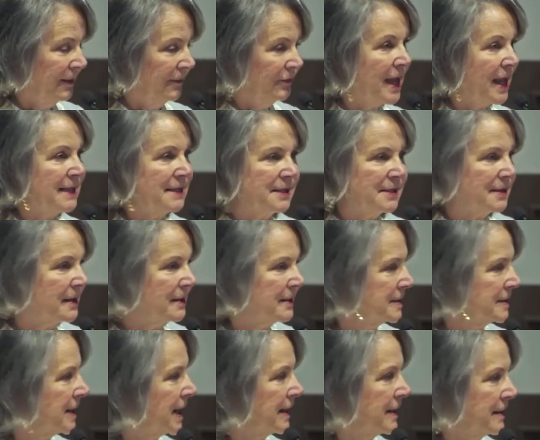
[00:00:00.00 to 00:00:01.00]
That's going to
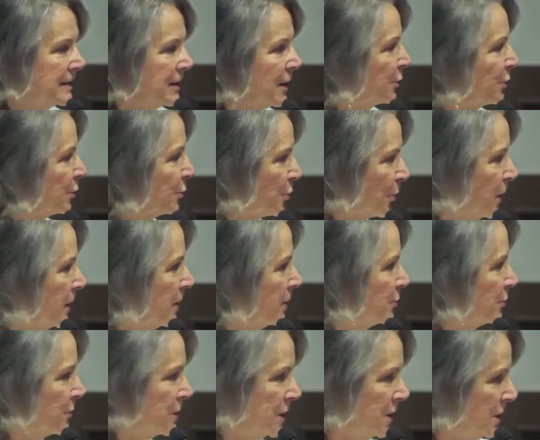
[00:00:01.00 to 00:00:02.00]
take another
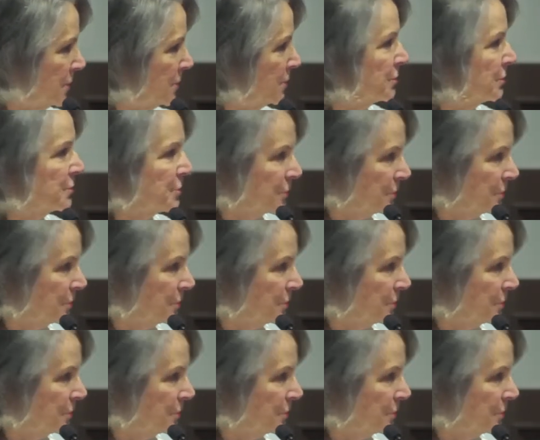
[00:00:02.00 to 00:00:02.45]
300 years or